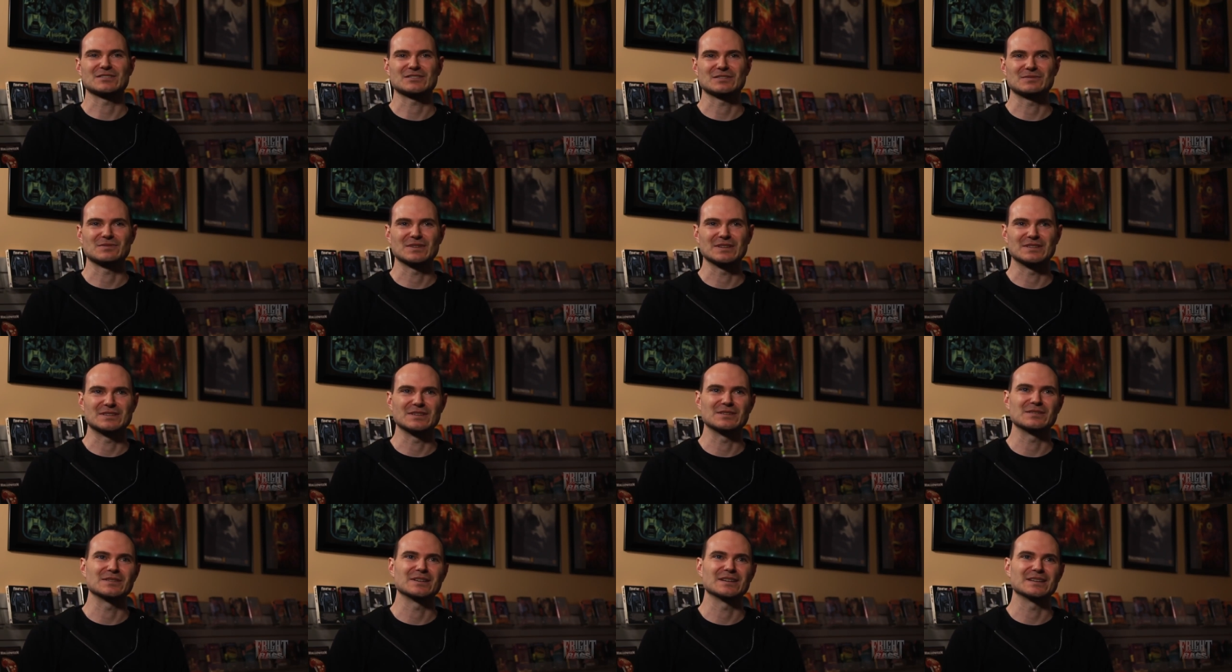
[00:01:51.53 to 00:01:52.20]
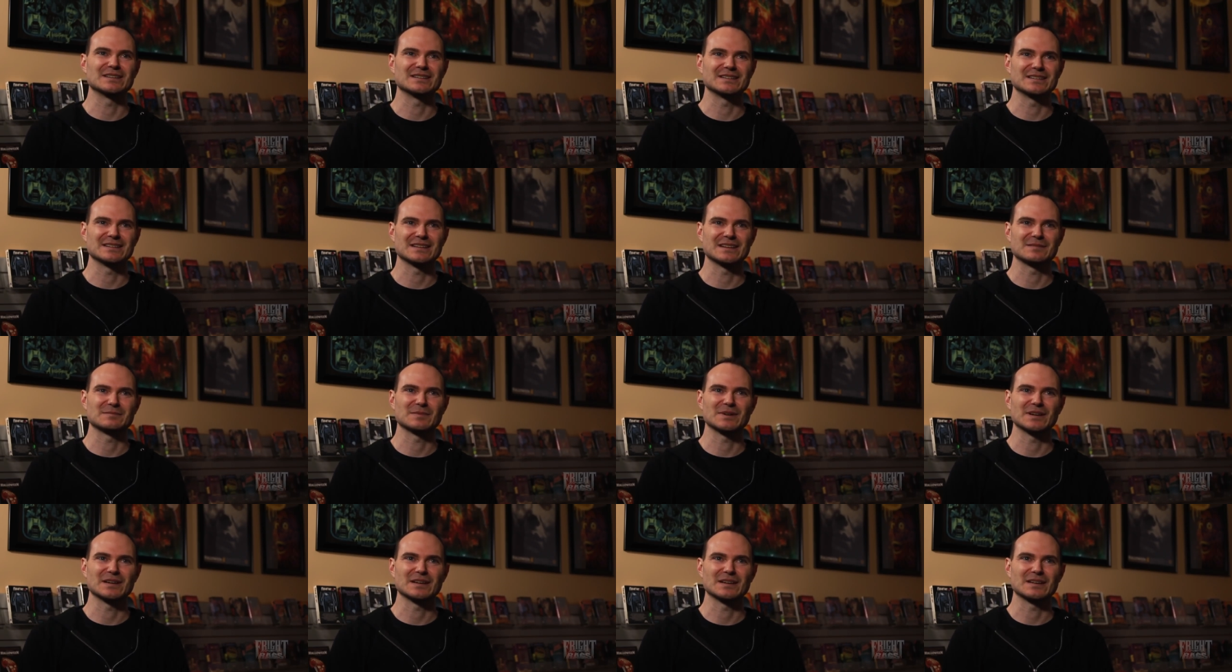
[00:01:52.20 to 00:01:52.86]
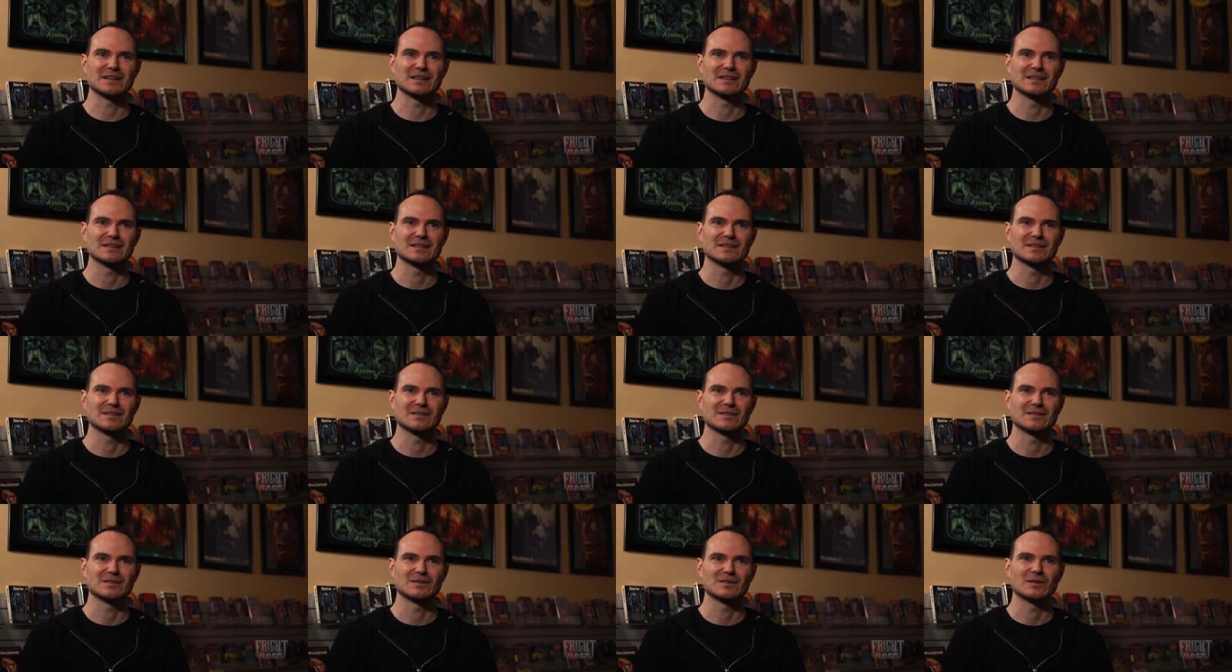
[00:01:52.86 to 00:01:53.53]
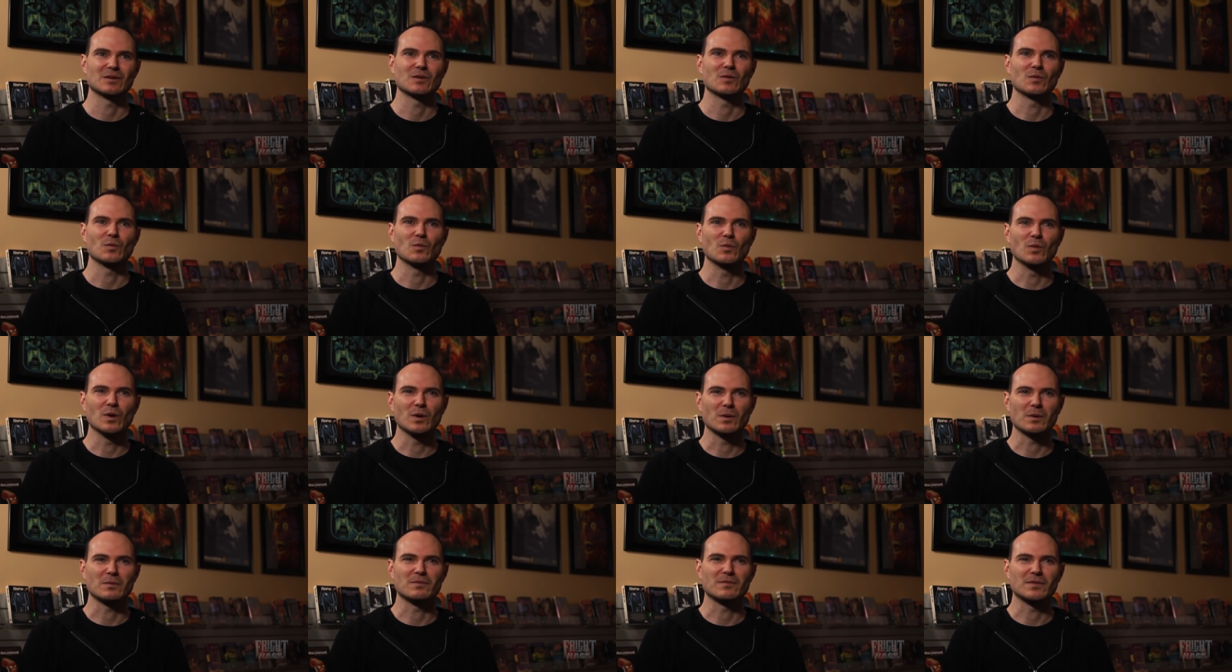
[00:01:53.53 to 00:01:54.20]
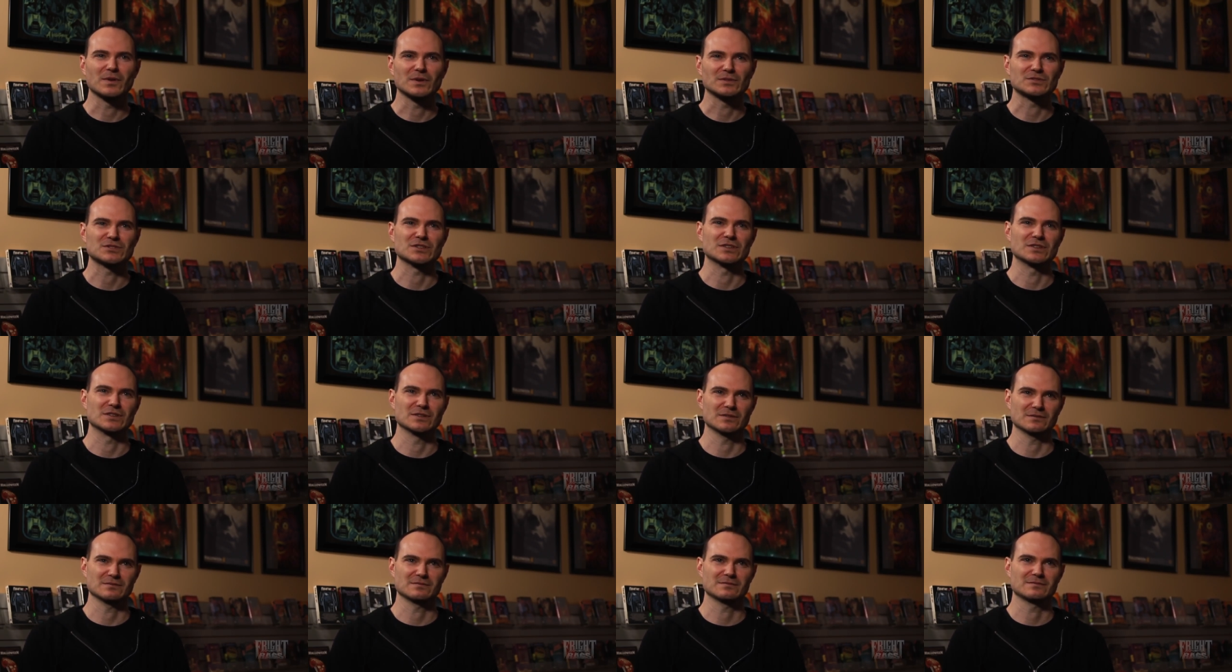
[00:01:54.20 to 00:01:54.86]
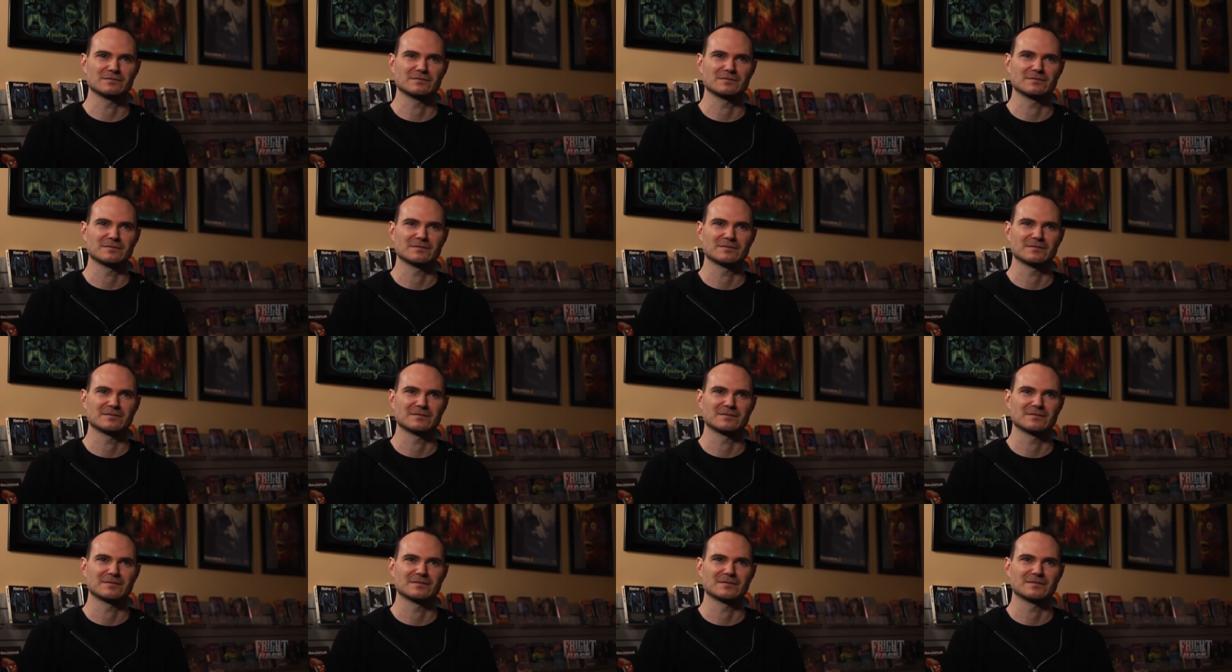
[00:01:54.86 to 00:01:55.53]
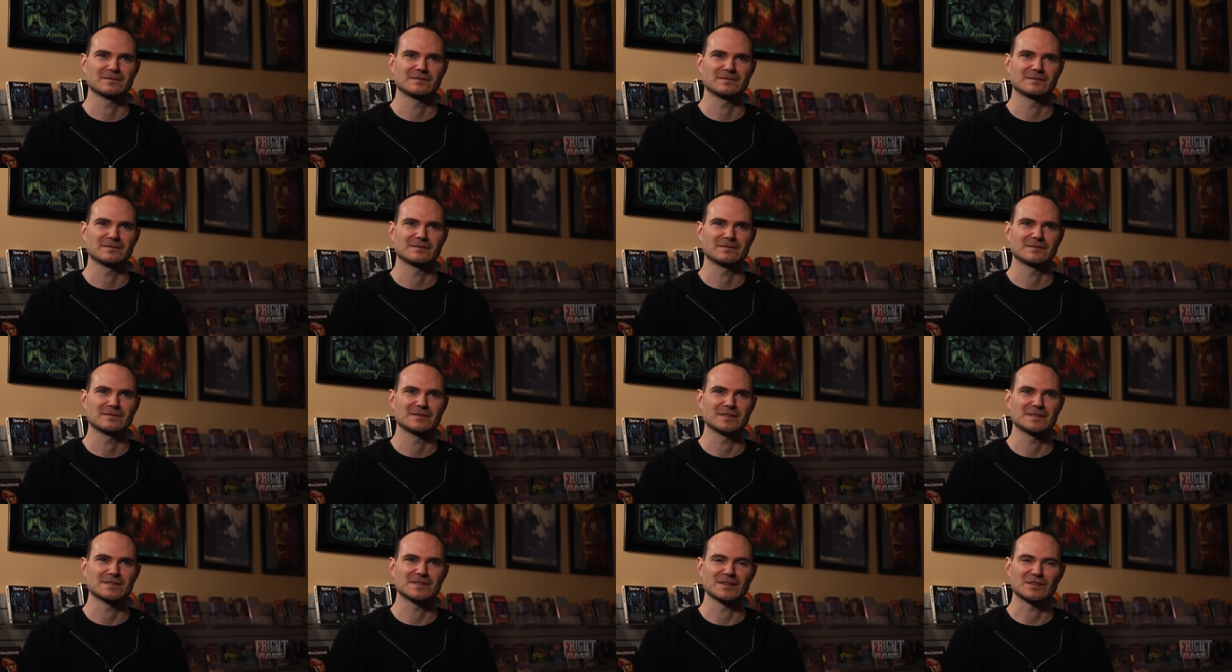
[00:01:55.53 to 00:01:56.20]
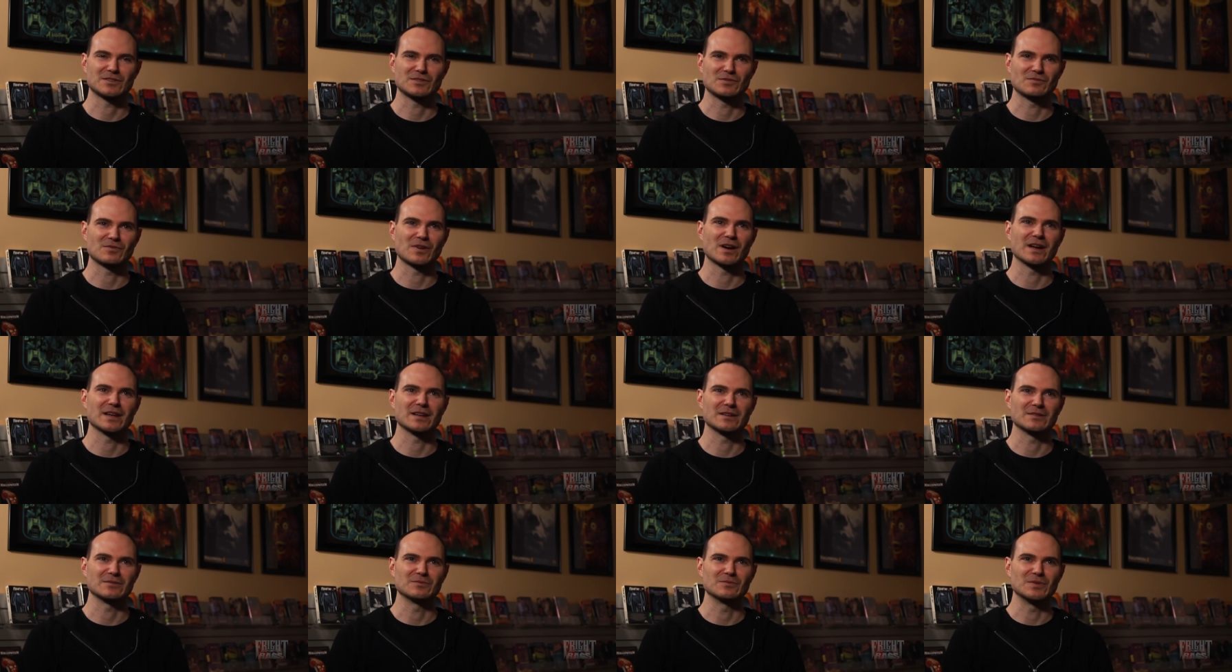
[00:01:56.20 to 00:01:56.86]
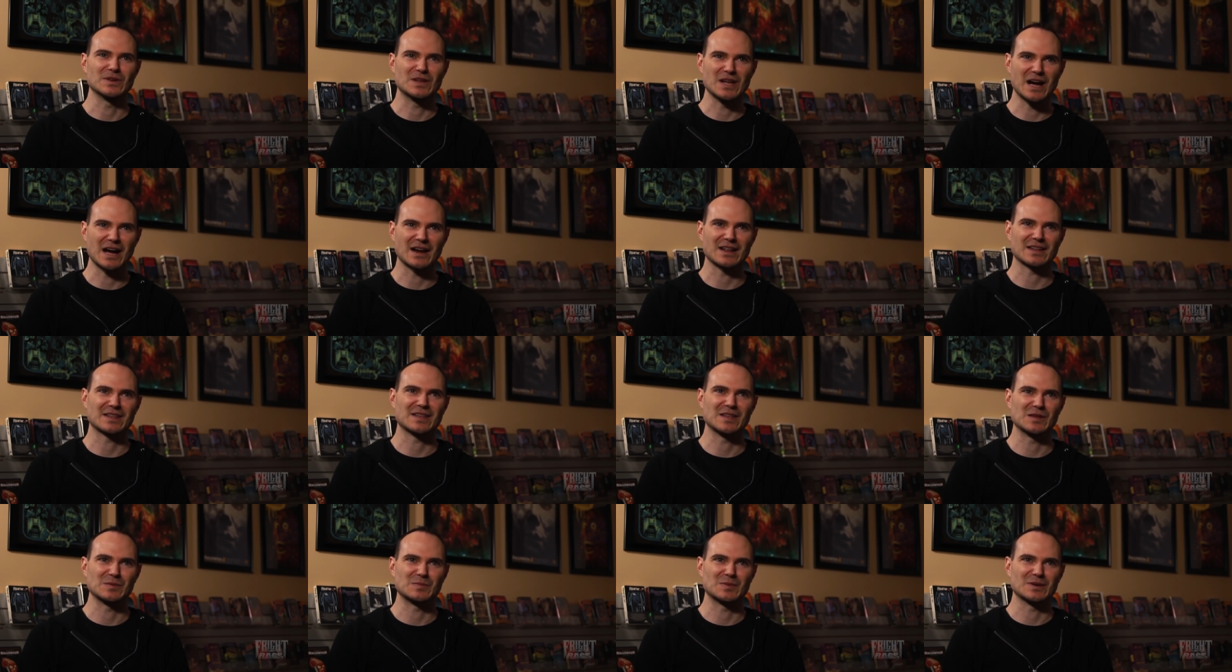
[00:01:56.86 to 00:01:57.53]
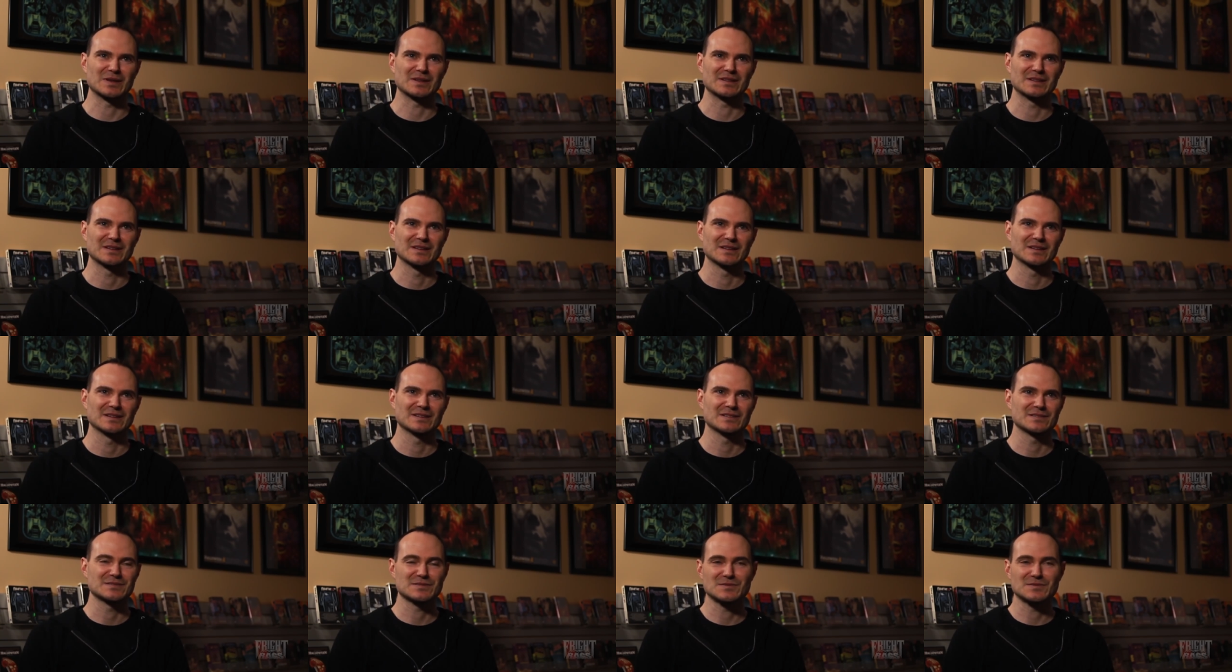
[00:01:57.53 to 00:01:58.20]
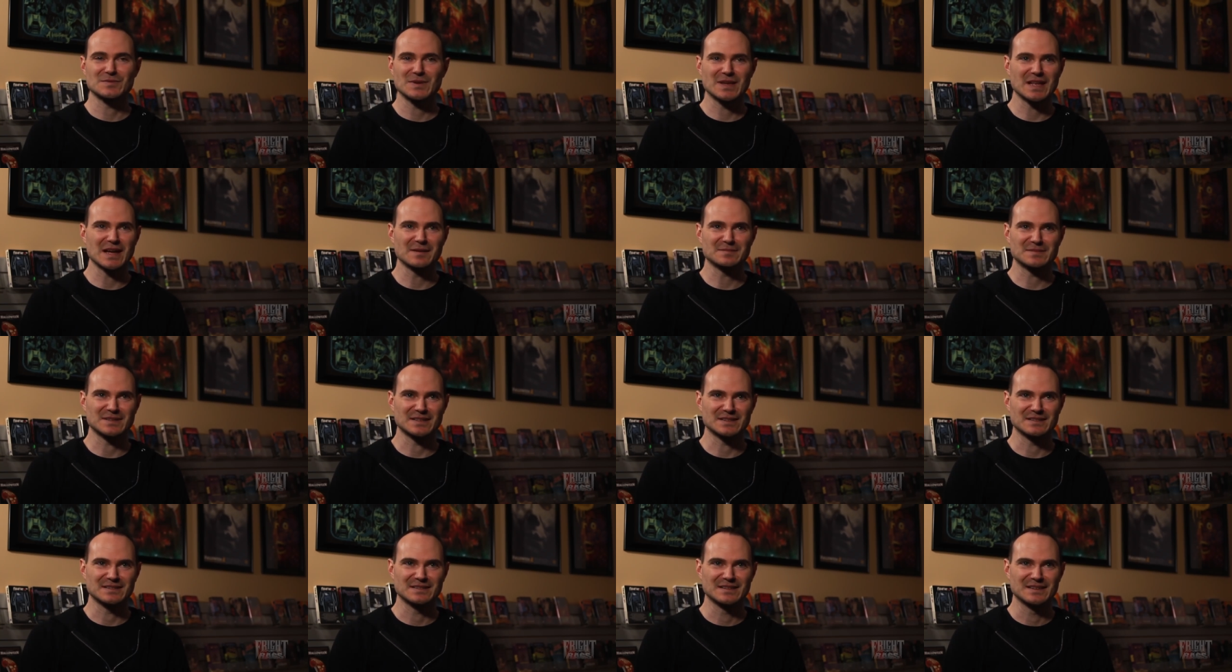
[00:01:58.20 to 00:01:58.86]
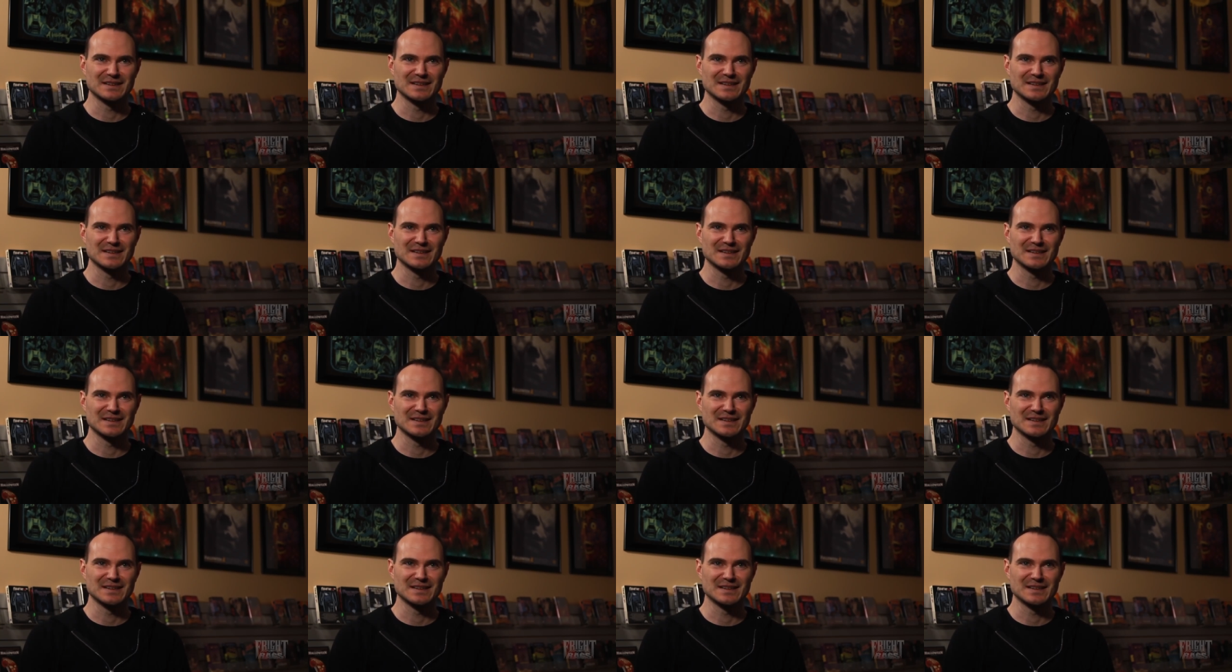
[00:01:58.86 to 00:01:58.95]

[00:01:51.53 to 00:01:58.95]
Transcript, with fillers: I should redo it." I'm like, "What would Fulci do?" He's like, "You're right, we gotta keep it." So we kept it.